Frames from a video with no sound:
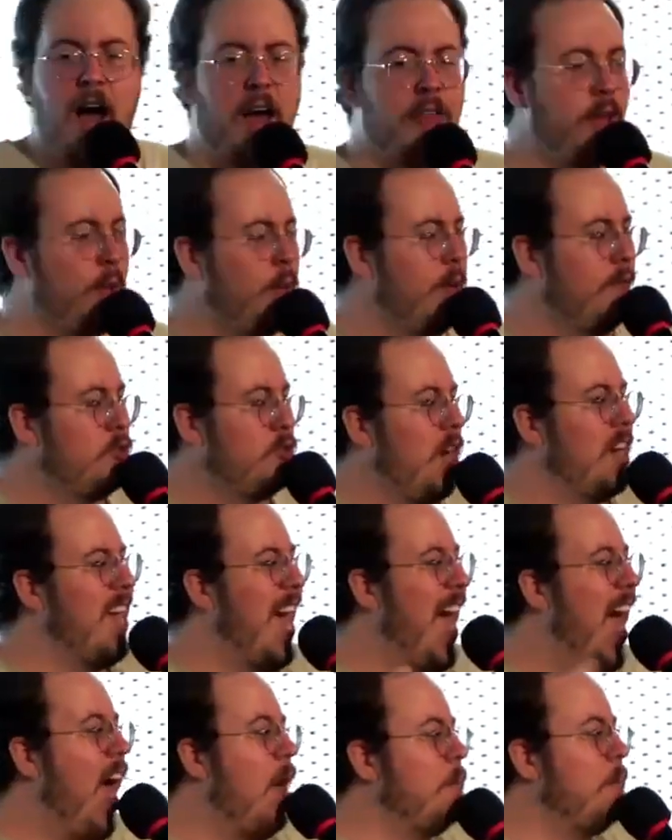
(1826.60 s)
think we've tried
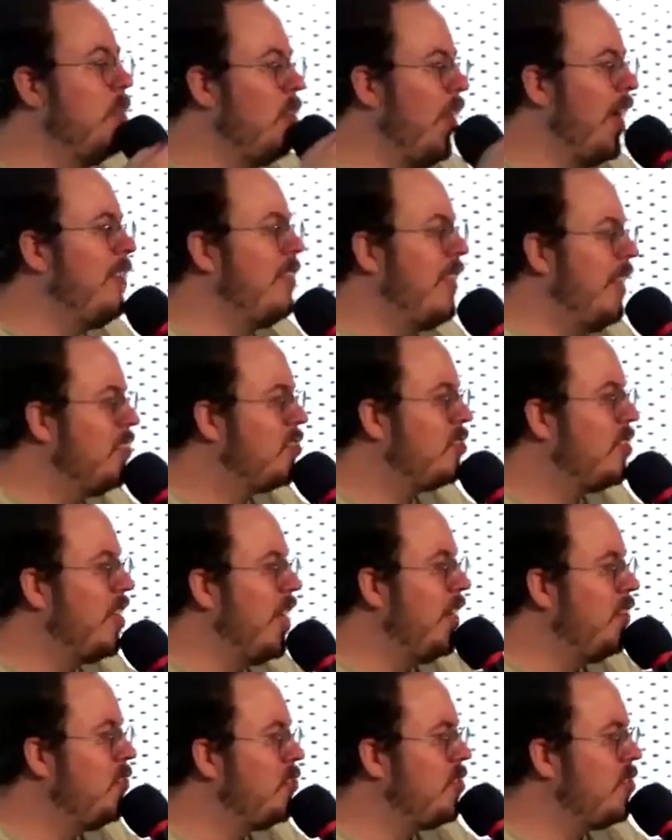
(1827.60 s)
to emulate these
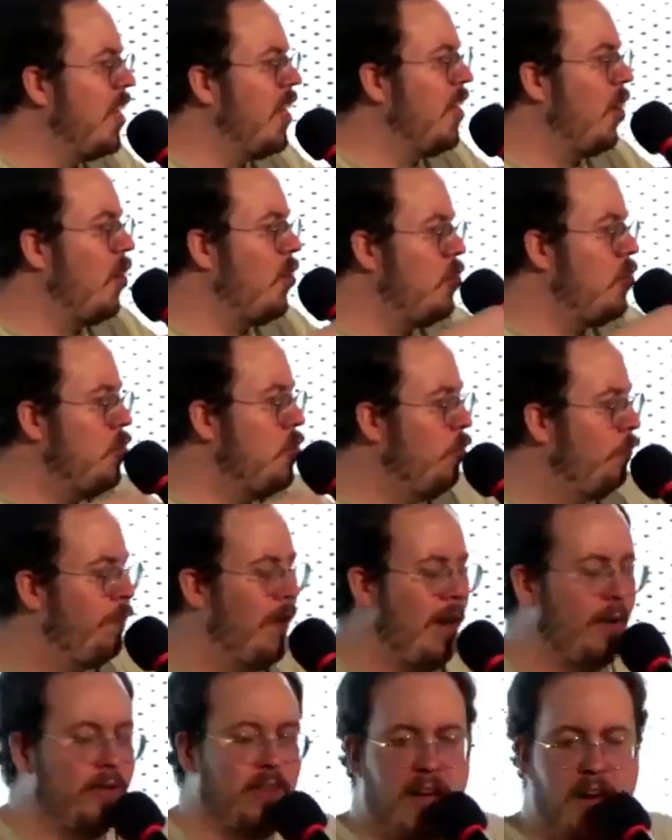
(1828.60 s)
things in our
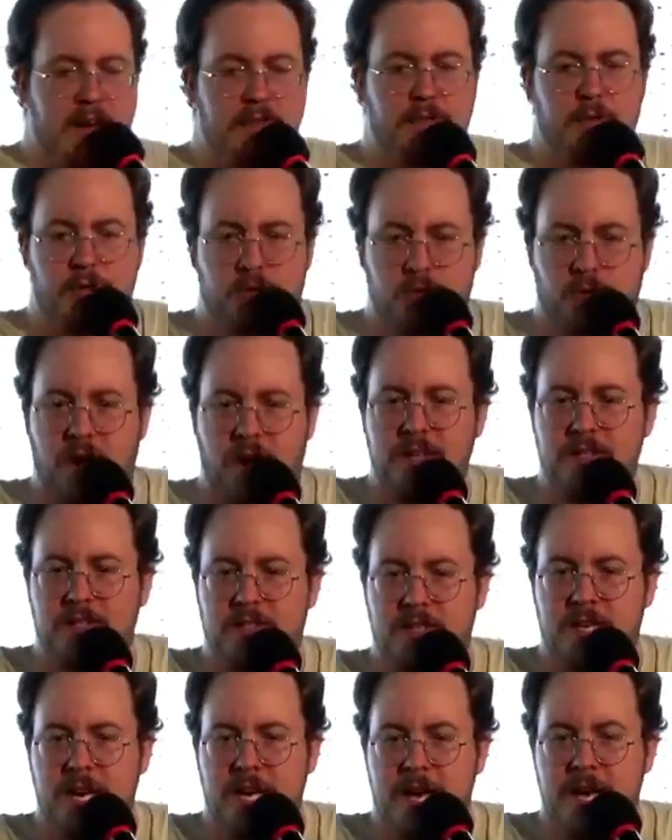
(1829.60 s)
newfound life with
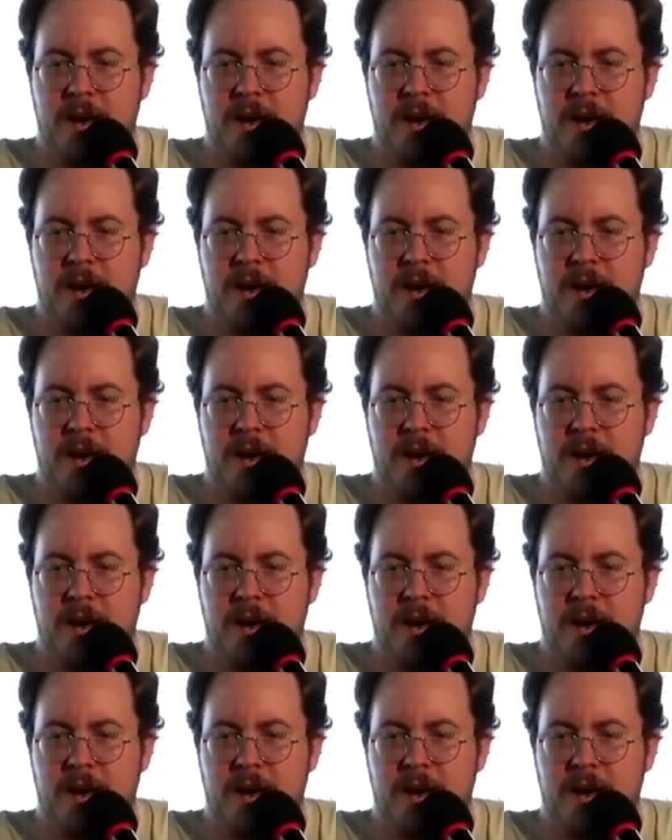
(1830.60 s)
Christ.